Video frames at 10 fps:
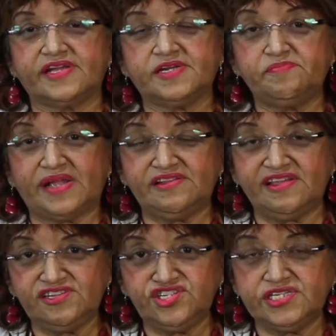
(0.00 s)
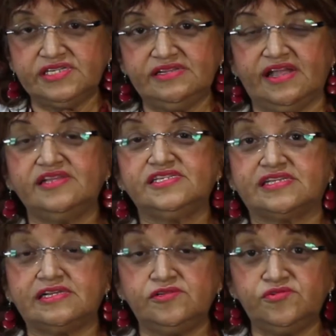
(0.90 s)
recommendation and
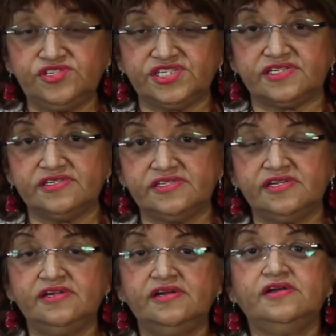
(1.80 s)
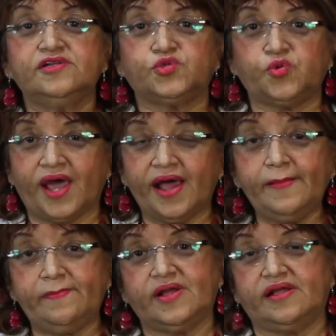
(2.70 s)
solutions to
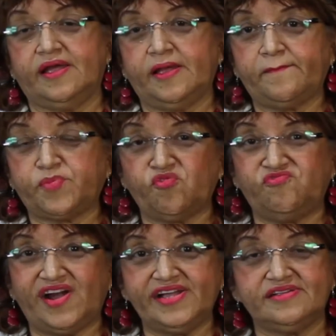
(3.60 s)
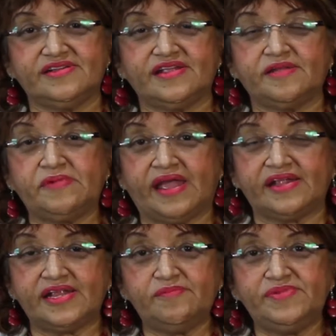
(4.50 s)
help and provide an
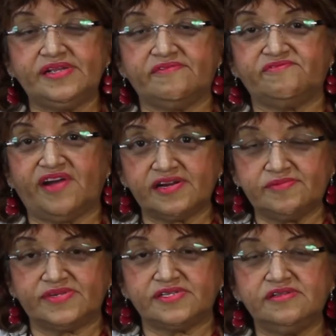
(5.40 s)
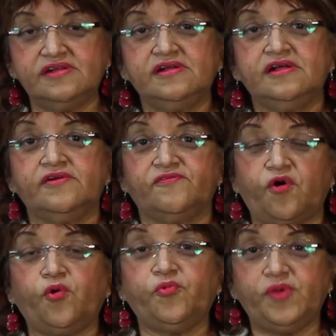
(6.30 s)
enabling environment
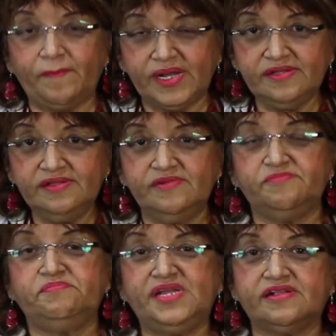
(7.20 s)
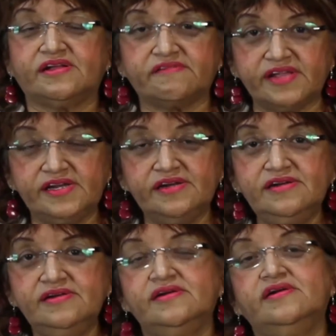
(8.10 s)
for women
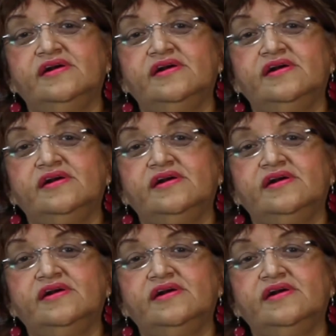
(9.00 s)
mid-career